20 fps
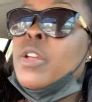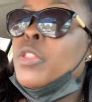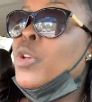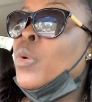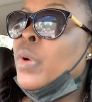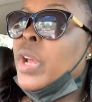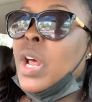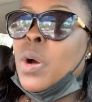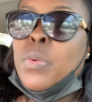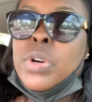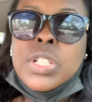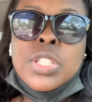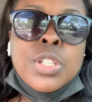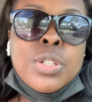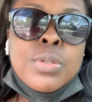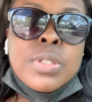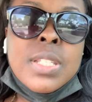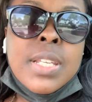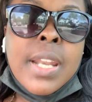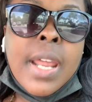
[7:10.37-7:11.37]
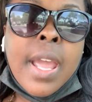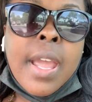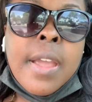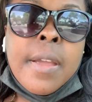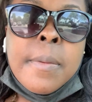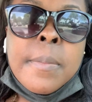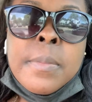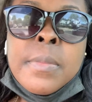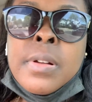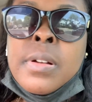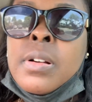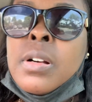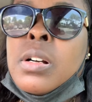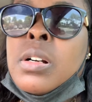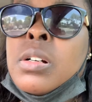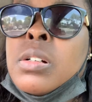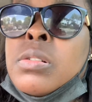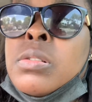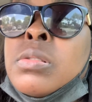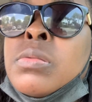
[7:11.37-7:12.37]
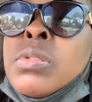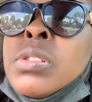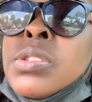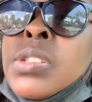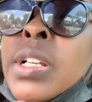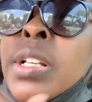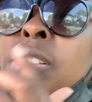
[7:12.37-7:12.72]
The one I went to today, oh, is that